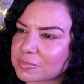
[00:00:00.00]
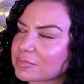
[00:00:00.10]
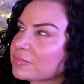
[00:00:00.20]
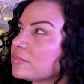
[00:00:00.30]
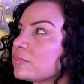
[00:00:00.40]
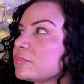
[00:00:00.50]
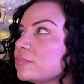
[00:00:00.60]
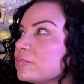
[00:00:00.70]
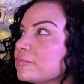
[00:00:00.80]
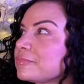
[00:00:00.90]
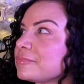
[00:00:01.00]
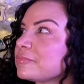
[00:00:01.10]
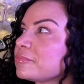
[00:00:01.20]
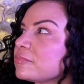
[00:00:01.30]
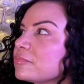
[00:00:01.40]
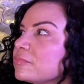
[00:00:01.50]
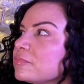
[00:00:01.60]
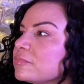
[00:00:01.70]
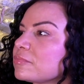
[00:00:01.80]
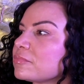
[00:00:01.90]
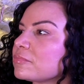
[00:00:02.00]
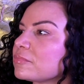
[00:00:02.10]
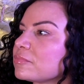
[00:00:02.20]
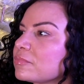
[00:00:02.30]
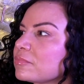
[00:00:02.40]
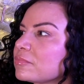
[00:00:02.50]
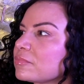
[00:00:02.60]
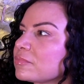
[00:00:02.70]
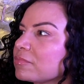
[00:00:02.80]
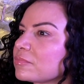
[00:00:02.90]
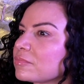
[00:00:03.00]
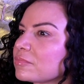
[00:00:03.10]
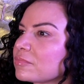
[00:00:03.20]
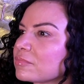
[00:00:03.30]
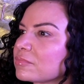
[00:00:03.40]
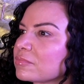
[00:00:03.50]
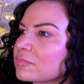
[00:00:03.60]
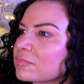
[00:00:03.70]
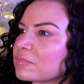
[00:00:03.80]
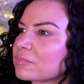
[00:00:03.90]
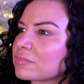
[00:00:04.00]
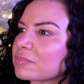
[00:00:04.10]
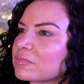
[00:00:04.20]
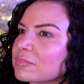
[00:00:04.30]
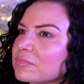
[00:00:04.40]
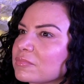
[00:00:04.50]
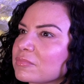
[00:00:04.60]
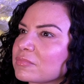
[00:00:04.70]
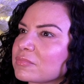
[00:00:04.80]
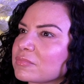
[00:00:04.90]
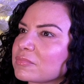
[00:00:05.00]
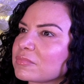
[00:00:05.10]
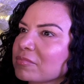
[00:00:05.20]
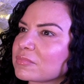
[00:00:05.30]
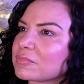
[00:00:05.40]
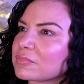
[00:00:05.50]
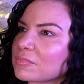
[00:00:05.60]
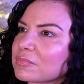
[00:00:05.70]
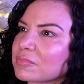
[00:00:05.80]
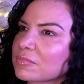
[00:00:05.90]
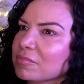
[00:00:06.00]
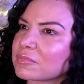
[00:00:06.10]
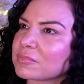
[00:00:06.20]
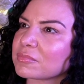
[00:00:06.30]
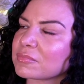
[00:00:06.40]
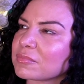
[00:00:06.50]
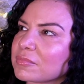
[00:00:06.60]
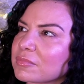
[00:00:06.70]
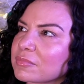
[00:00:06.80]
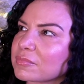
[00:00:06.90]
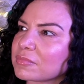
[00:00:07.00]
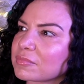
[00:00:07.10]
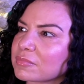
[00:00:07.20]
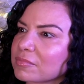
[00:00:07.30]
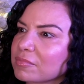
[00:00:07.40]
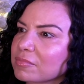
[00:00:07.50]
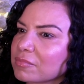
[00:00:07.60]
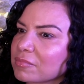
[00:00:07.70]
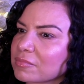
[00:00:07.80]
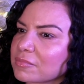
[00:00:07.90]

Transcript: (not speaking)